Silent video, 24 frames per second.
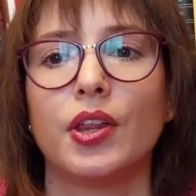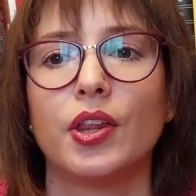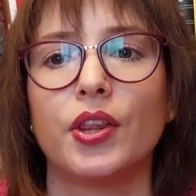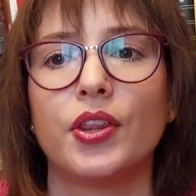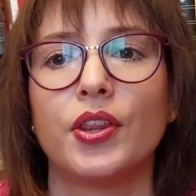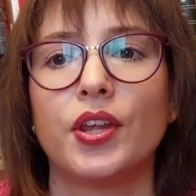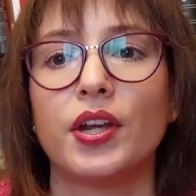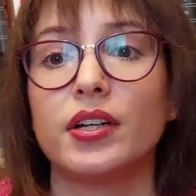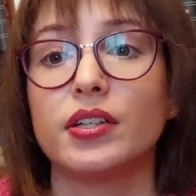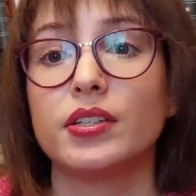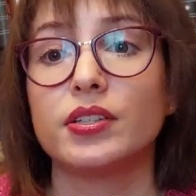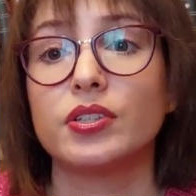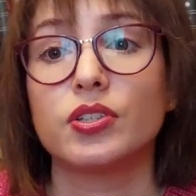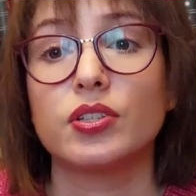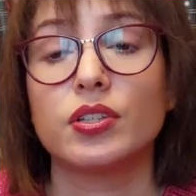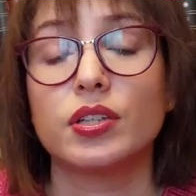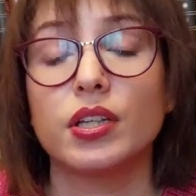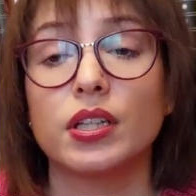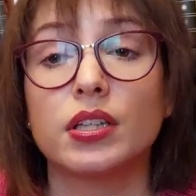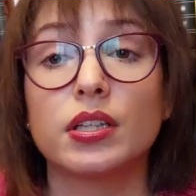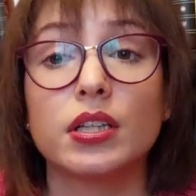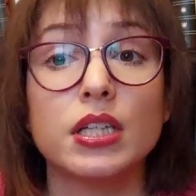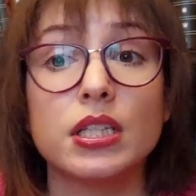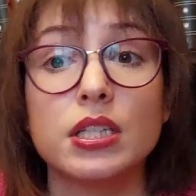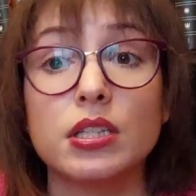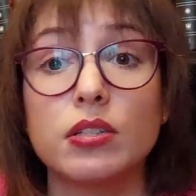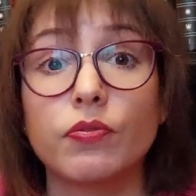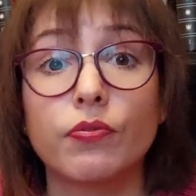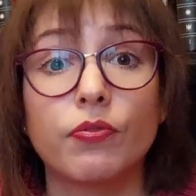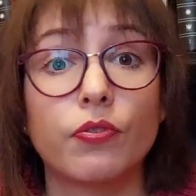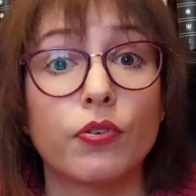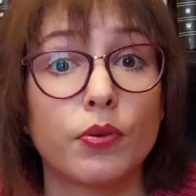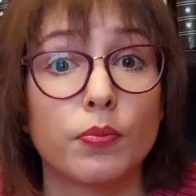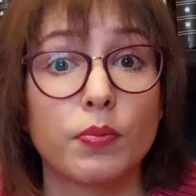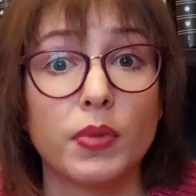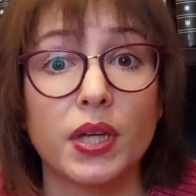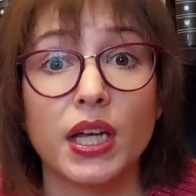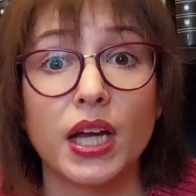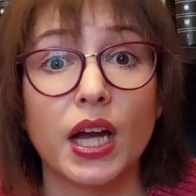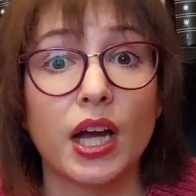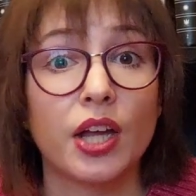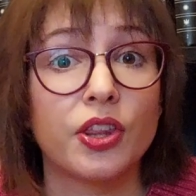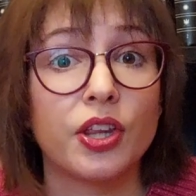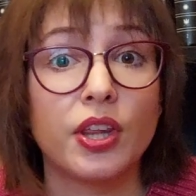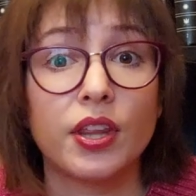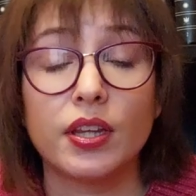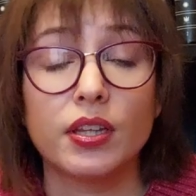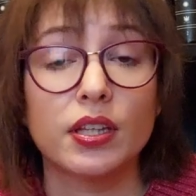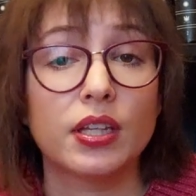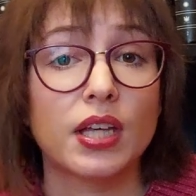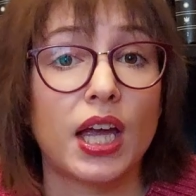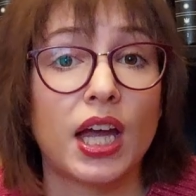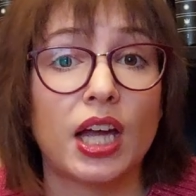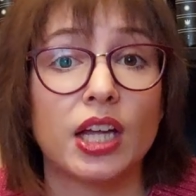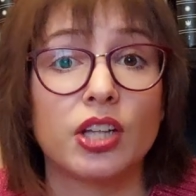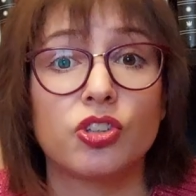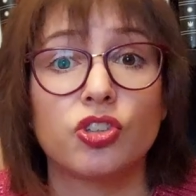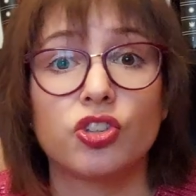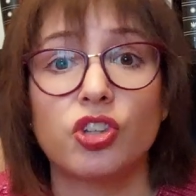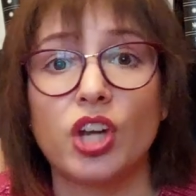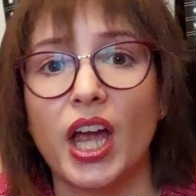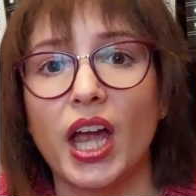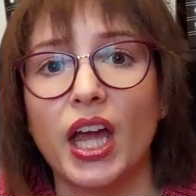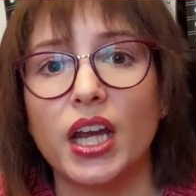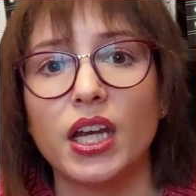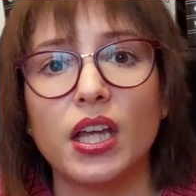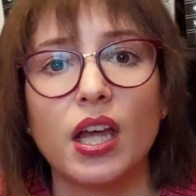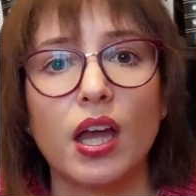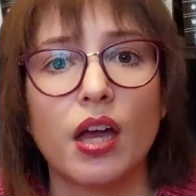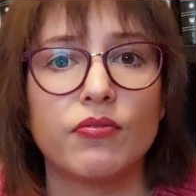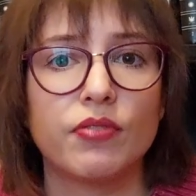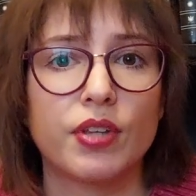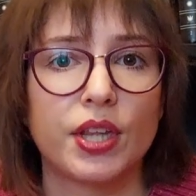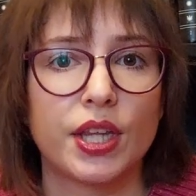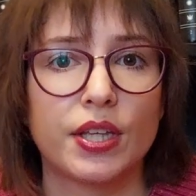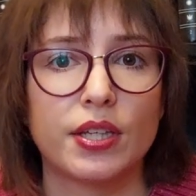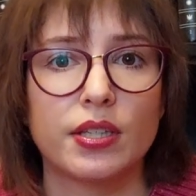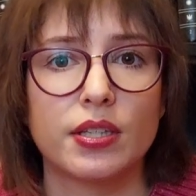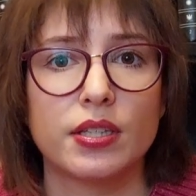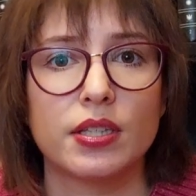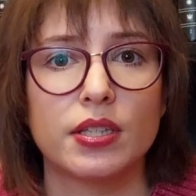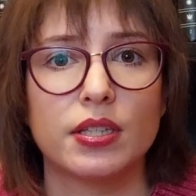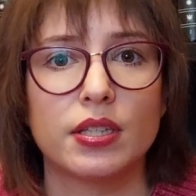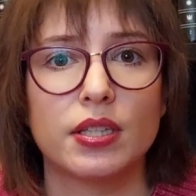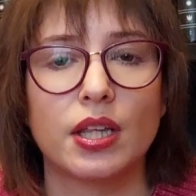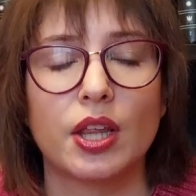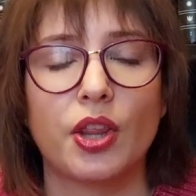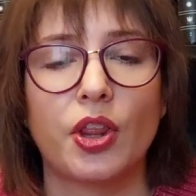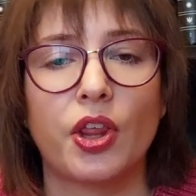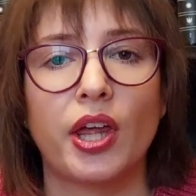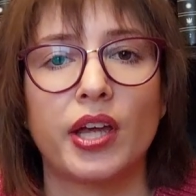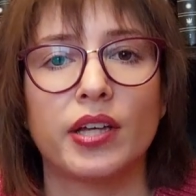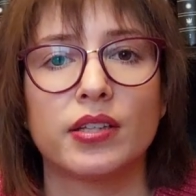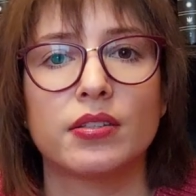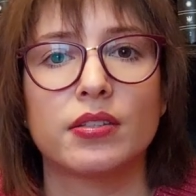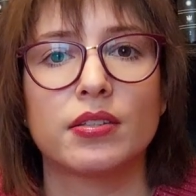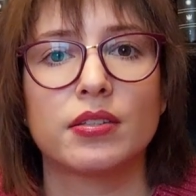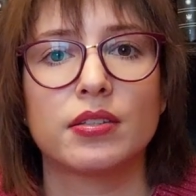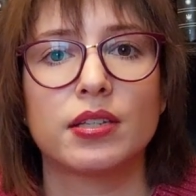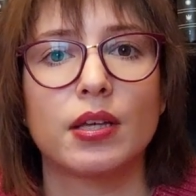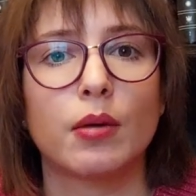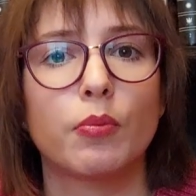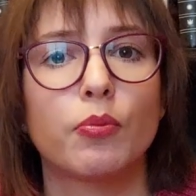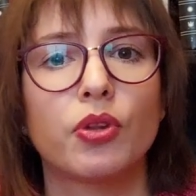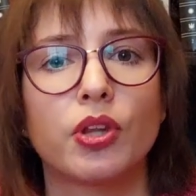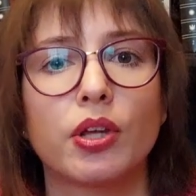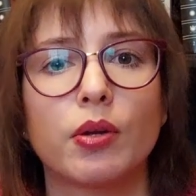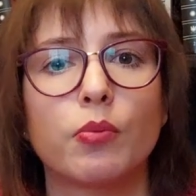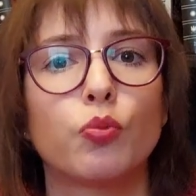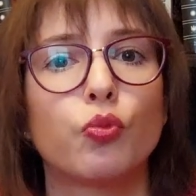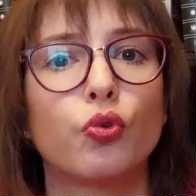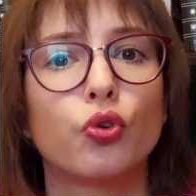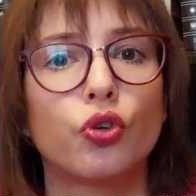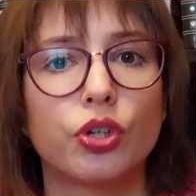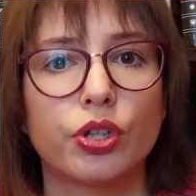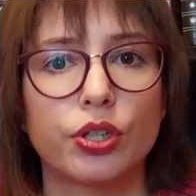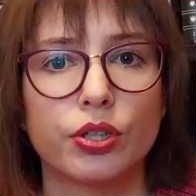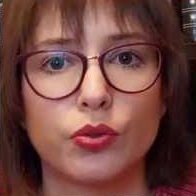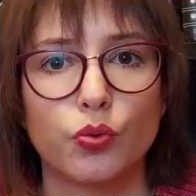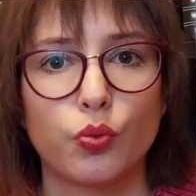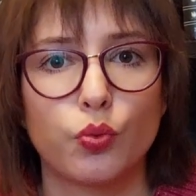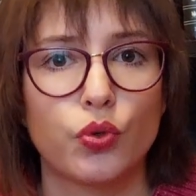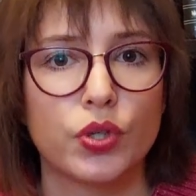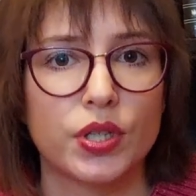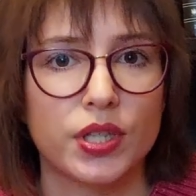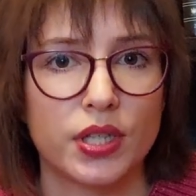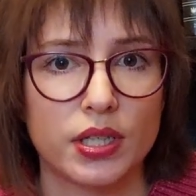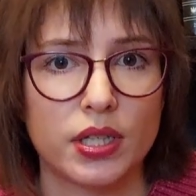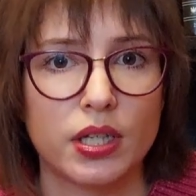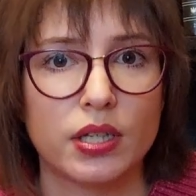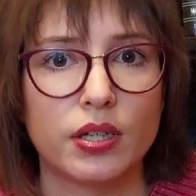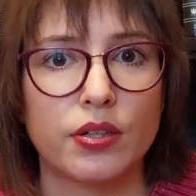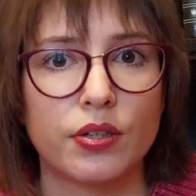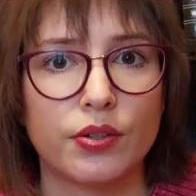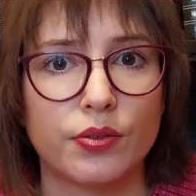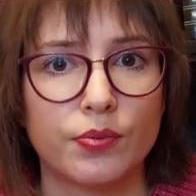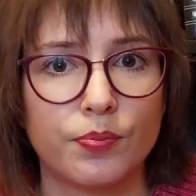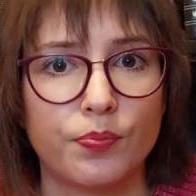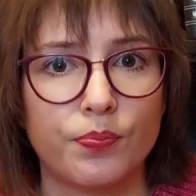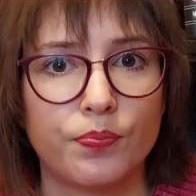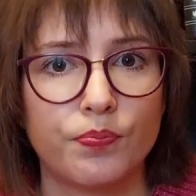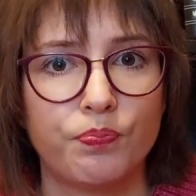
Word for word: there's, at least for me, I didn't catch any evidence that something more was there.